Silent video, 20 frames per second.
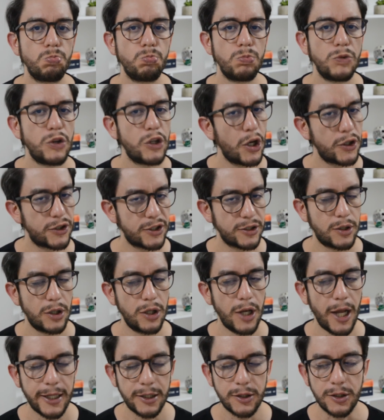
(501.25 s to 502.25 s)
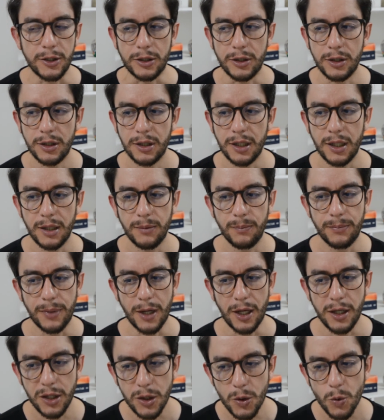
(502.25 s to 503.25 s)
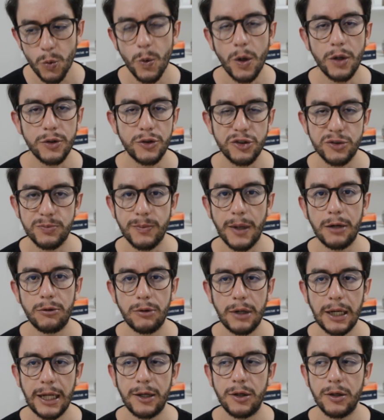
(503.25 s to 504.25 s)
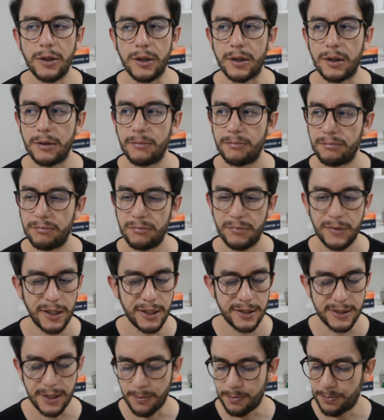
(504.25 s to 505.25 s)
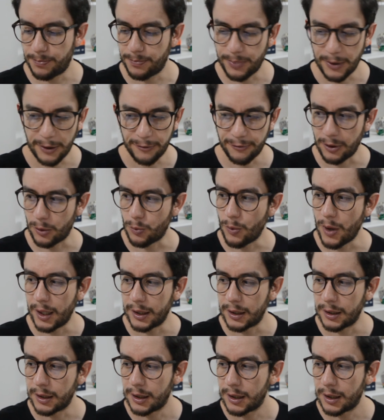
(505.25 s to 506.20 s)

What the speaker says: not a collector but you want to smell really good, this is a perfect one.